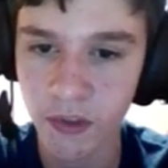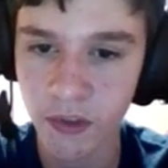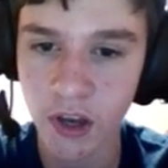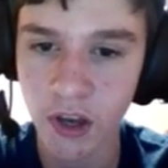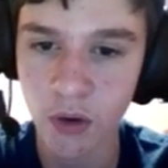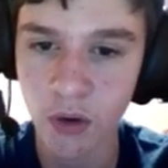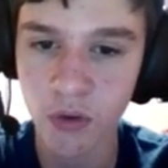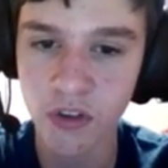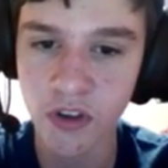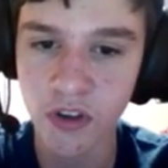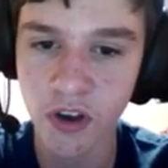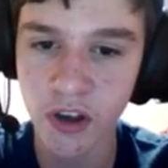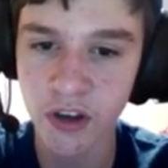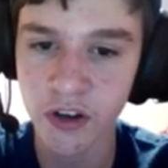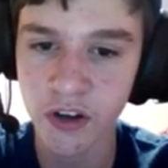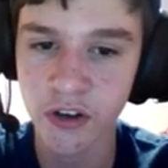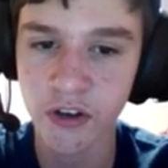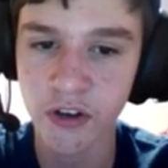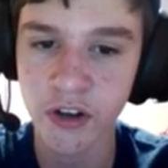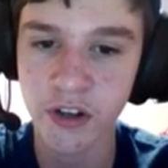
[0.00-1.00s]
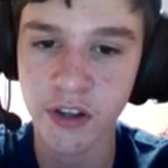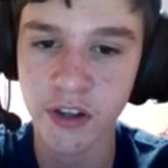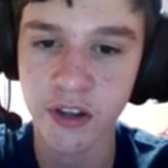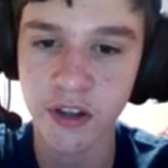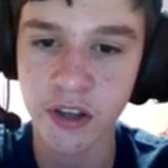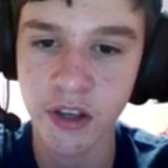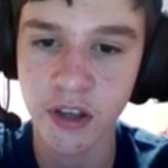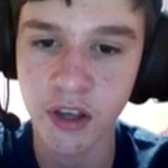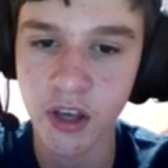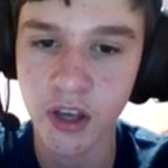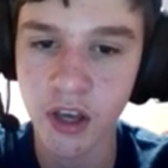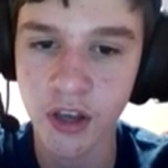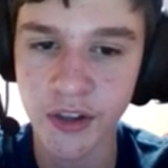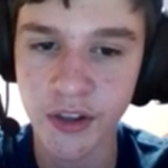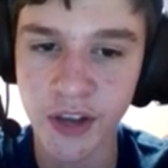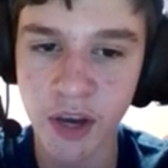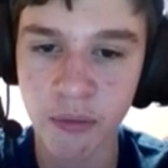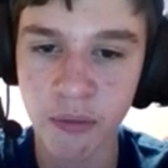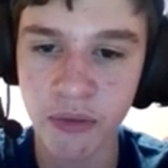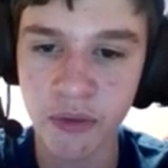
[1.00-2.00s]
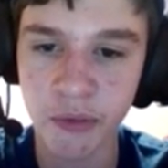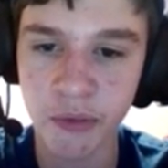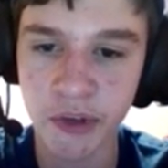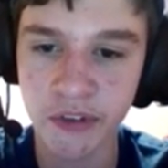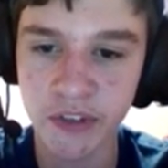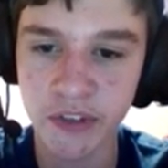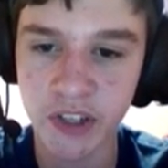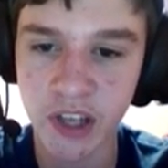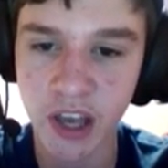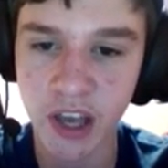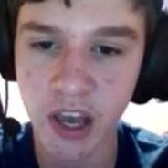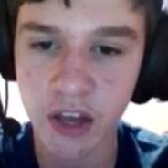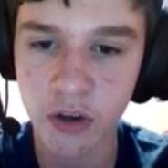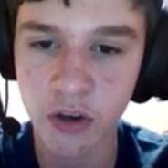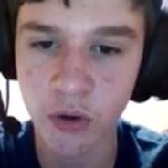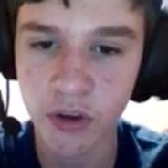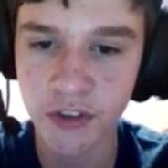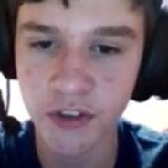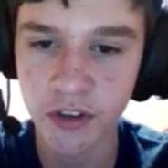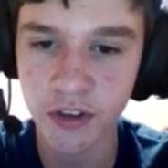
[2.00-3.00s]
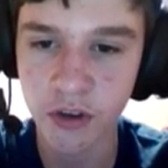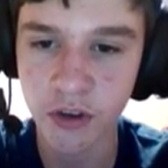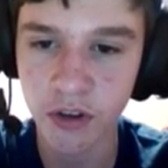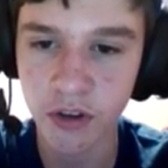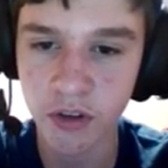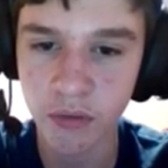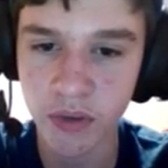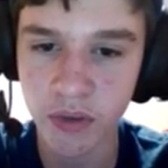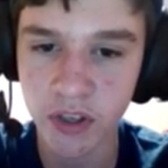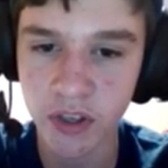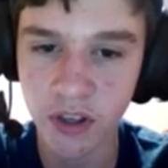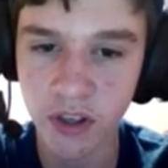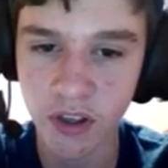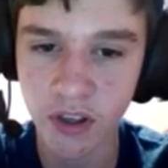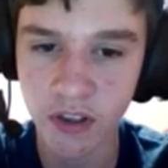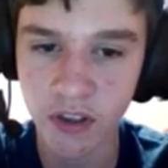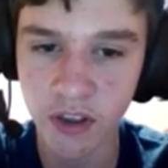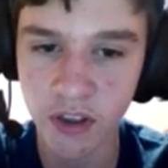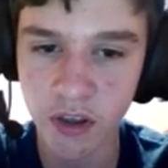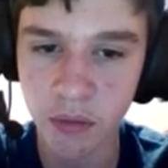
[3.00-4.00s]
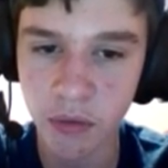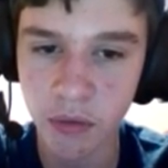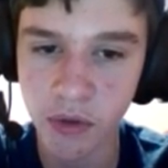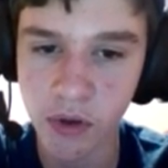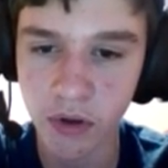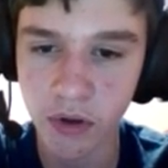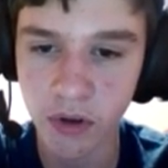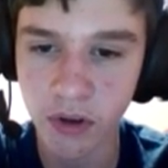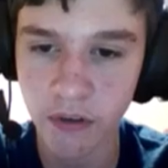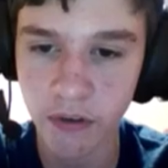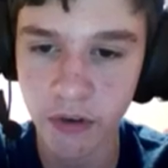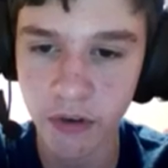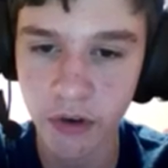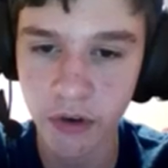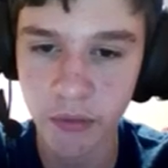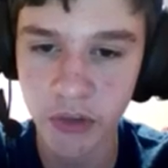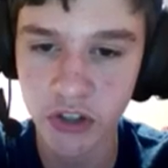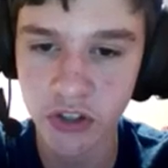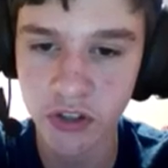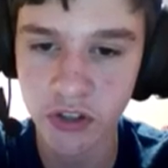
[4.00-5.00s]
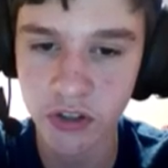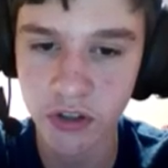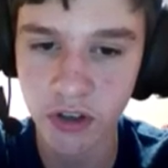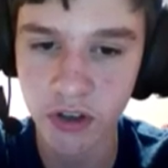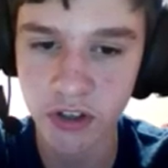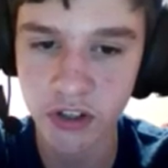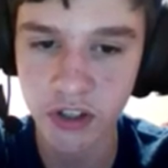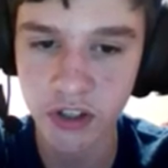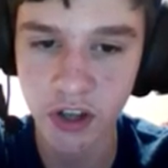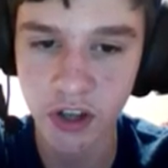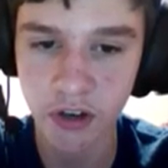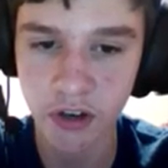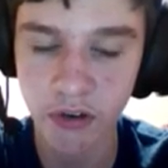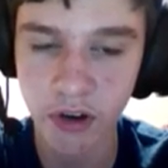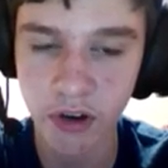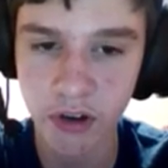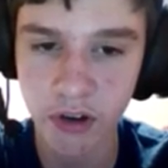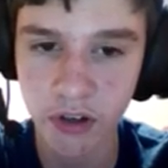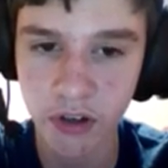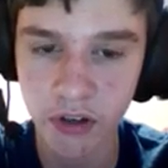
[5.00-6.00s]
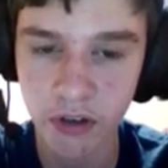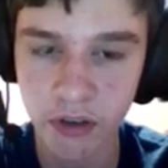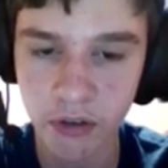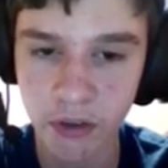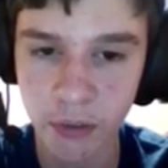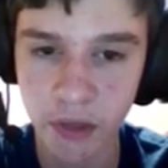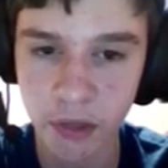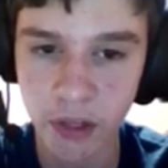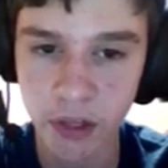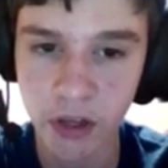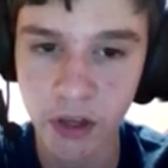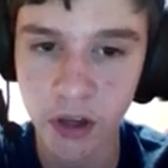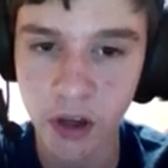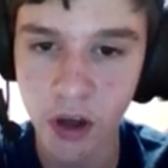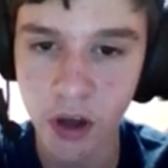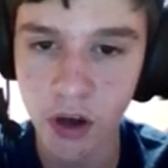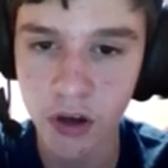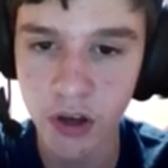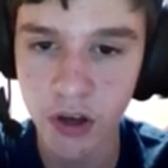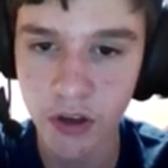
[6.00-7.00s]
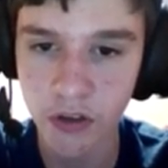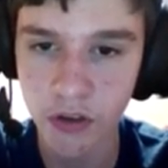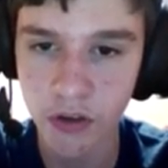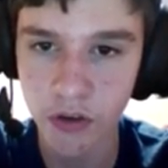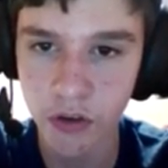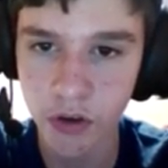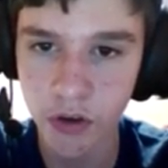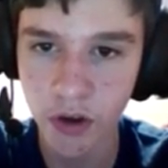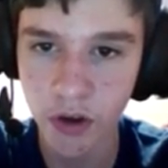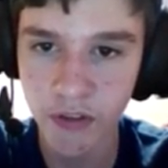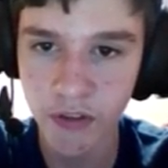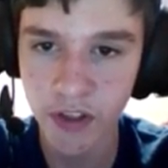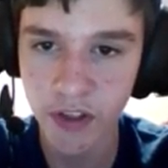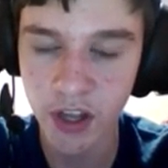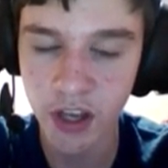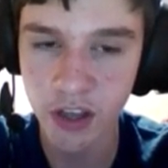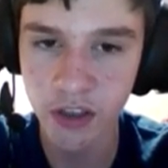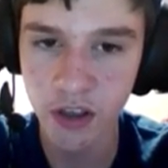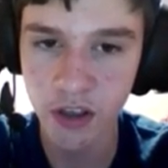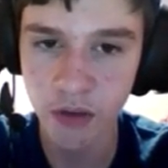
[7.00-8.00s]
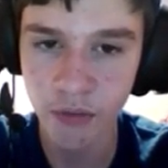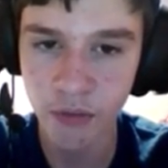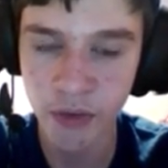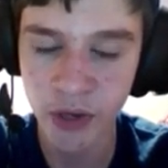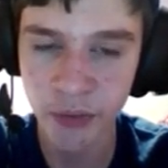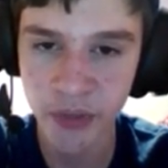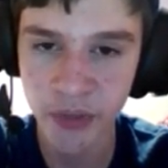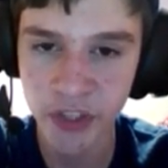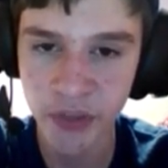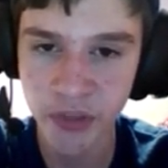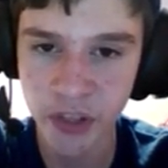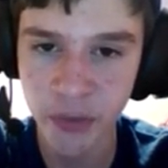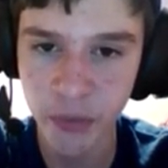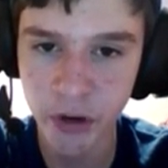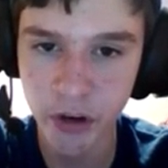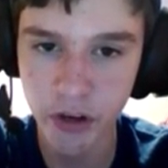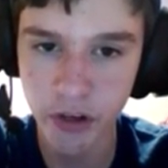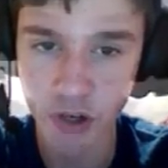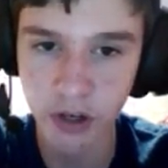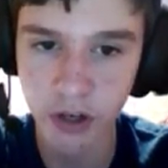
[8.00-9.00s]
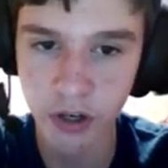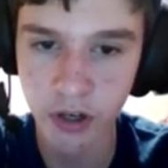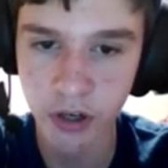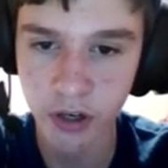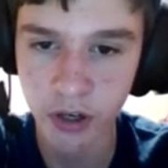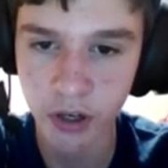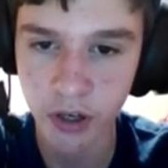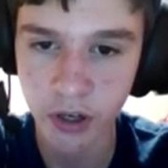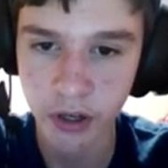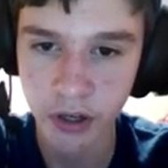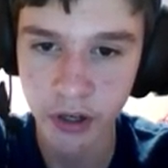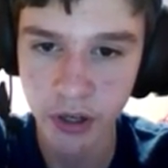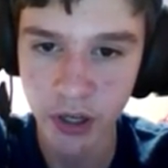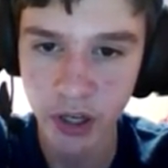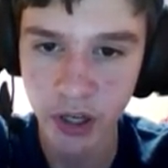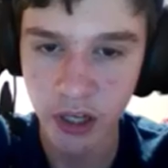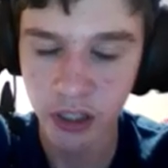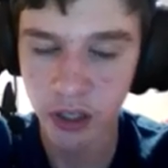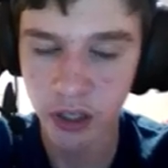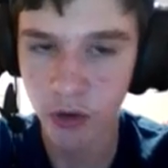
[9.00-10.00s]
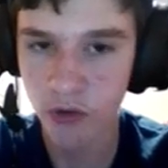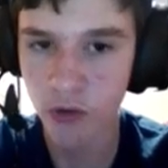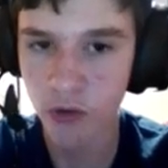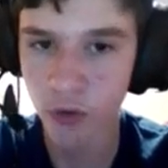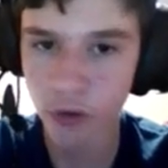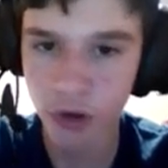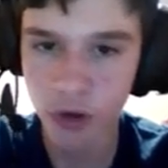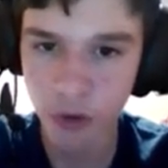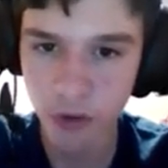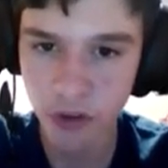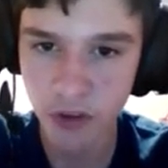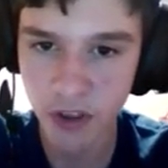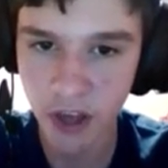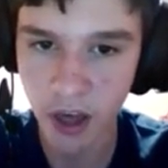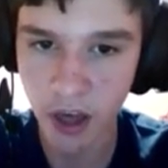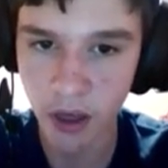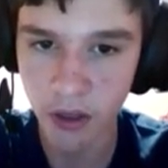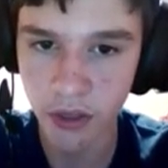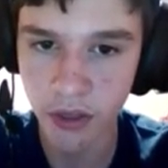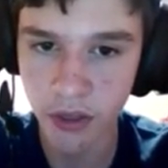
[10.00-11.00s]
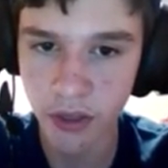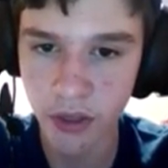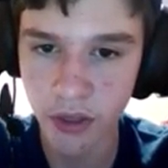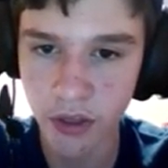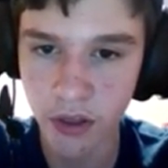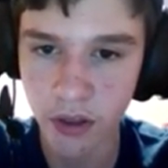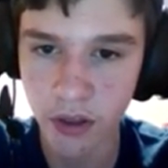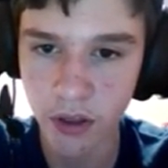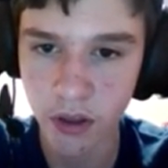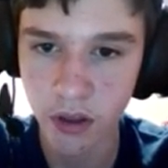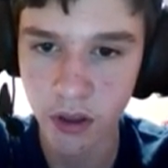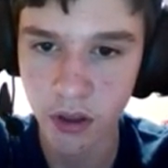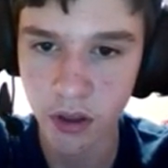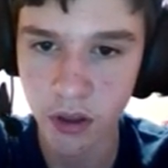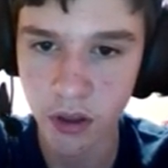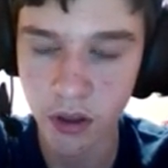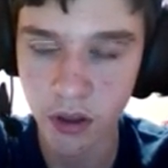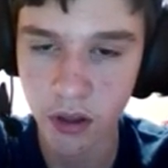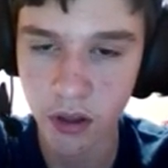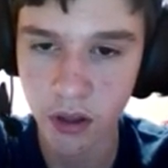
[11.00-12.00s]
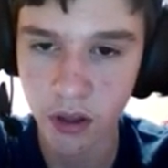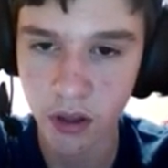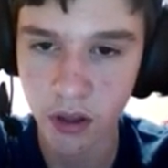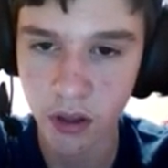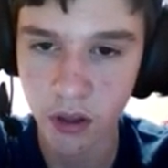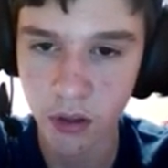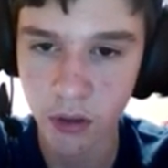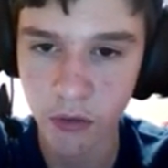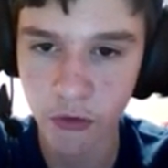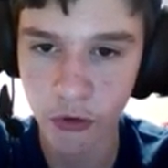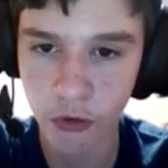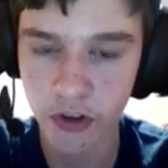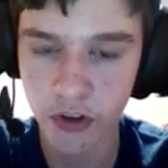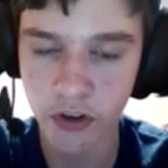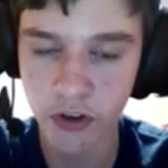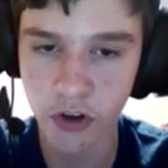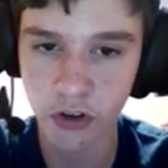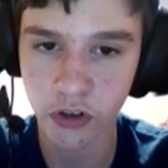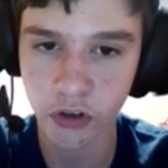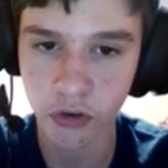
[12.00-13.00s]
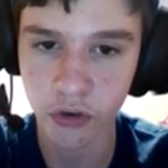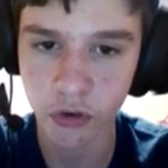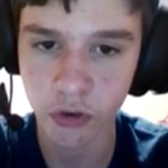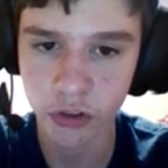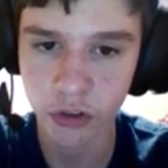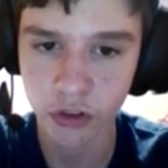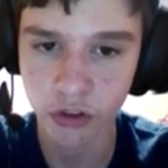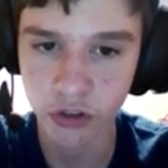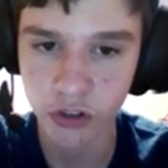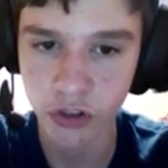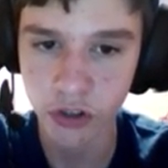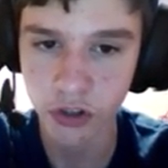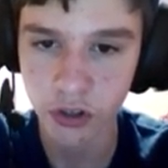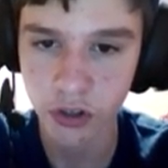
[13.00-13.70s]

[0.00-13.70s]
almost got here during a nap in the middle of the day. I knew I wasn't going to be asleep long enough for a mission, so I just hung around here for a bit. Okay, so you haven't said anything about missing a partner. And I also want to go south before I talk to Christian.